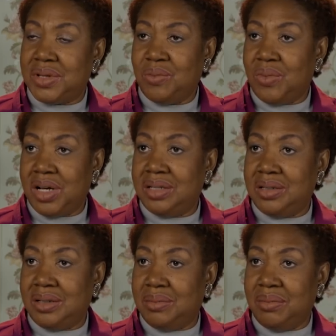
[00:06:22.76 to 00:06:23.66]

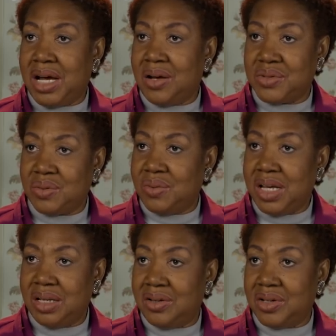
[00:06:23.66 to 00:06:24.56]
Someone miles
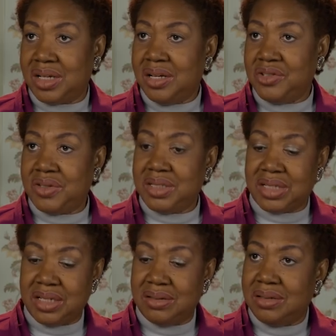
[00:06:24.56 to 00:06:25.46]
away in other countries
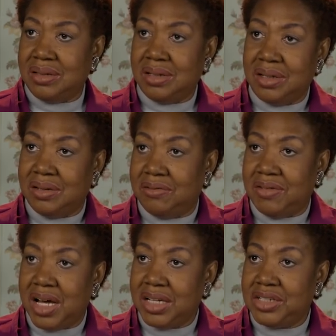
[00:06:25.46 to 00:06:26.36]
can
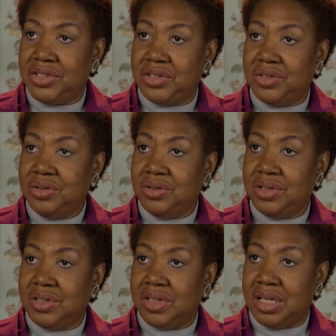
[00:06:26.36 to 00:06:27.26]
find you
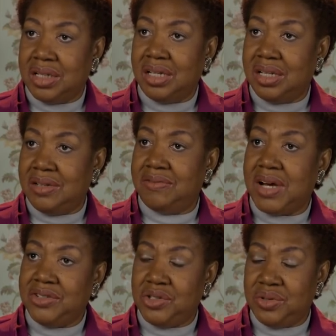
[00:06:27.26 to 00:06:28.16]
and can
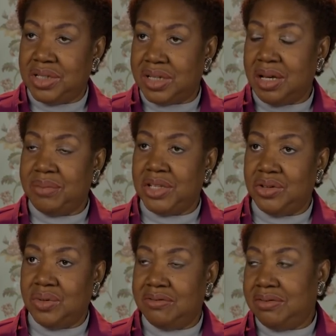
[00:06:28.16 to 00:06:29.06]
invite you to come and
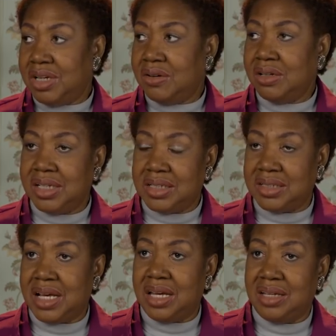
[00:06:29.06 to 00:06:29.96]
do a very
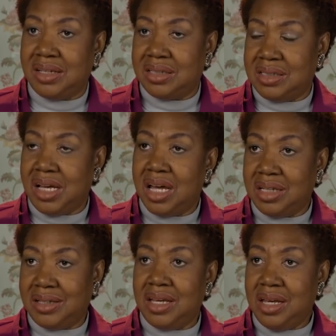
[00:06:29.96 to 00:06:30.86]
exciting,
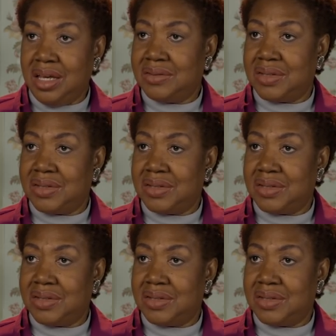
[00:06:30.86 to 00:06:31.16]
exotic gig